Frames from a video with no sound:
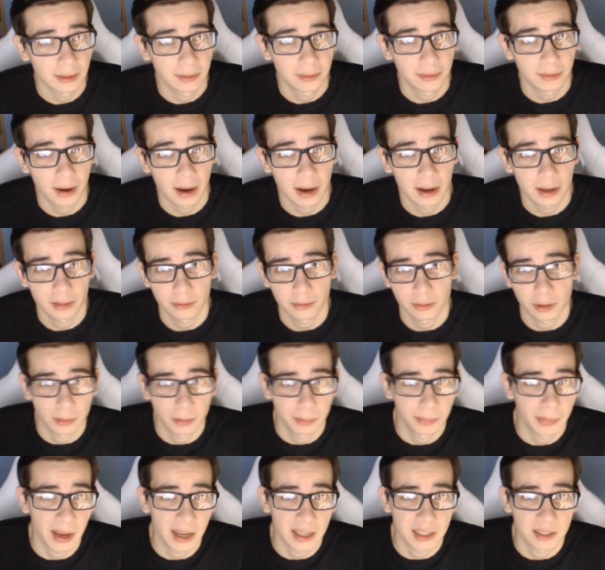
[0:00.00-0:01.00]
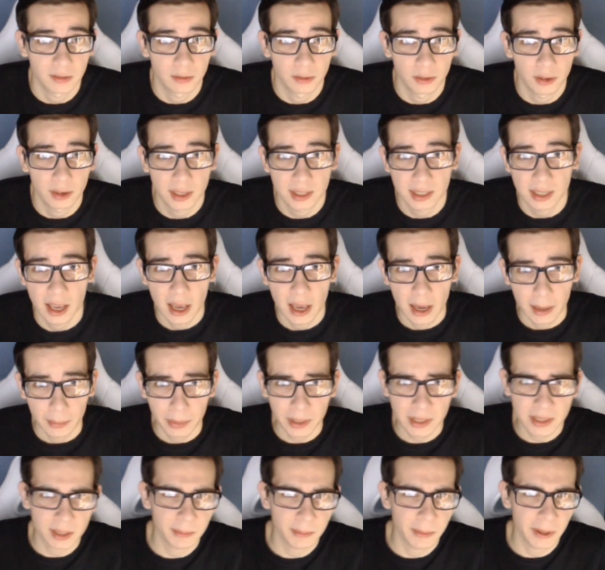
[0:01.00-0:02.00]
fine for the past weeks,
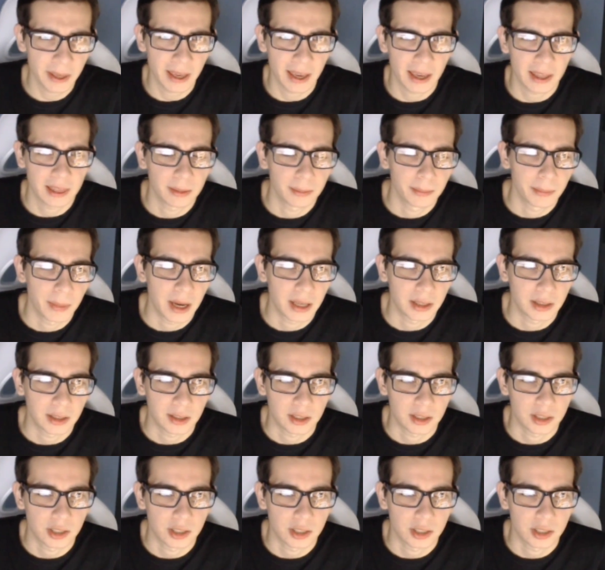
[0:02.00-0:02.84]
but it's been getting better.